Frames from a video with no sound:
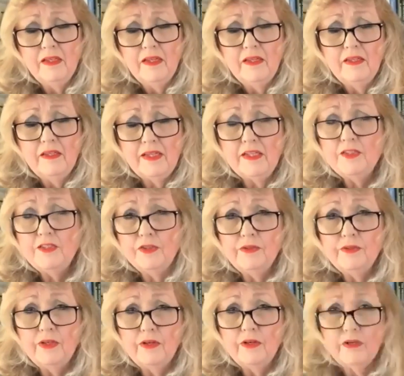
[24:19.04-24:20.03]
they
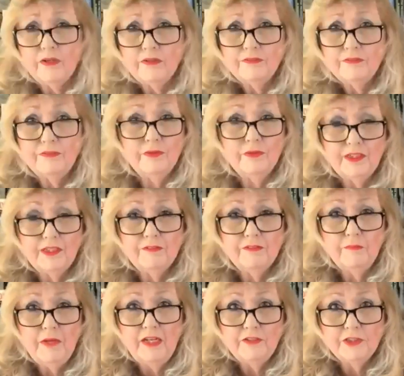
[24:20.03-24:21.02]
sued her for
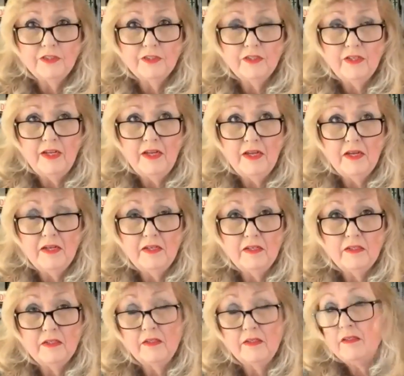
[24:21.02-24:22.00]
defamation,
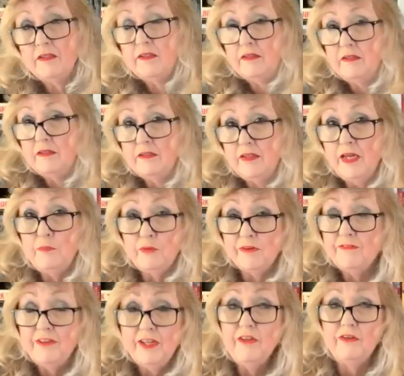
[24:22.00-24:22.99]
and they
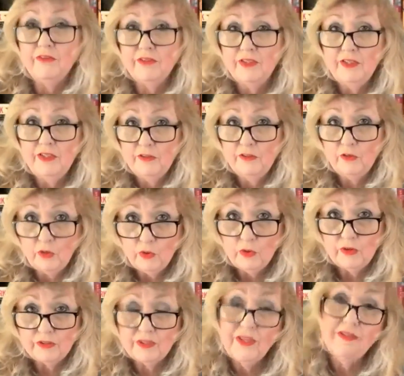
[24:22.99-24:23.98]
prevailed in
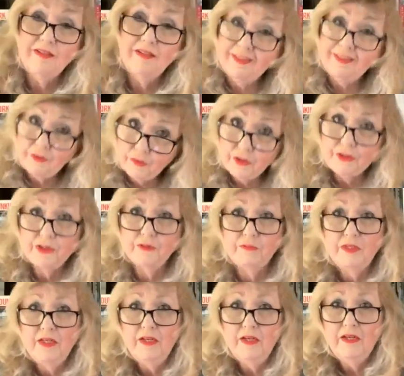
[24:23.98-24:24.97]
court, unlike Grisham.
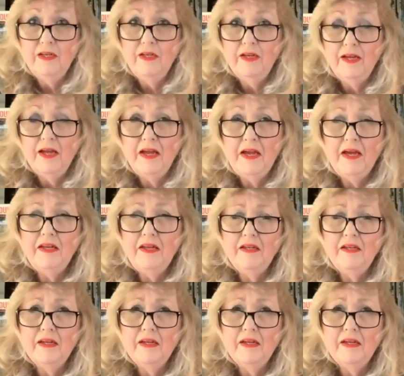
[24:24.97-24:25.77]
And